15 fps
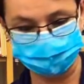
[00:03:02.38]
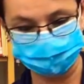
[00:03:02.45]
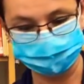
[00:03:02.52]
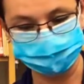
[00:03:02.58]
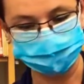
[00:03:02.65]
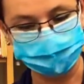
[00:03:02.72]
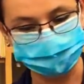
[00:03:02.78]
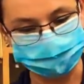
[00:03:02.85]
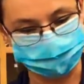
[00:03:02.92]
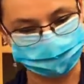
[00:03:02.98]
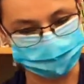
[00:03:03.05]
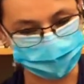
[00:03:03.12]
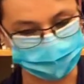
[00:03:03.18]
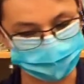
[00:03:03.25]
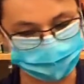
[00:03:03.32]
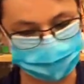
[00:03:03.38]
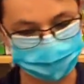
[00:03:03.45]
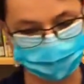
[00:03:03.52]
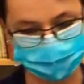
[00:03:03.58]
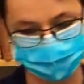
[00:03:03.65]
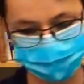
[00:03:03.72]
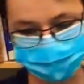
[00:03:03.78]
So that's exactly how
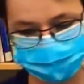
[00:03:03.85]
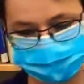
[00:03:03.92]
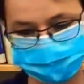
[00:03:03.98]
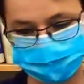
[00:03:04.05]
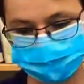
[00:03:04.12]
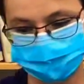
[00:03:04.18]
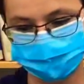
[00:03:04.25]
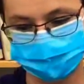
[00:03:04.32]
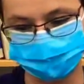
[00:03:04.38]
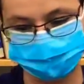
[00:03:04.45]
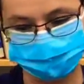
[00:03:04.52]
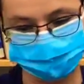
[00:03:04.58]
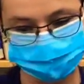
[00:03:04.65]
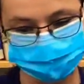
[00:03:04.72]
we're going to start this.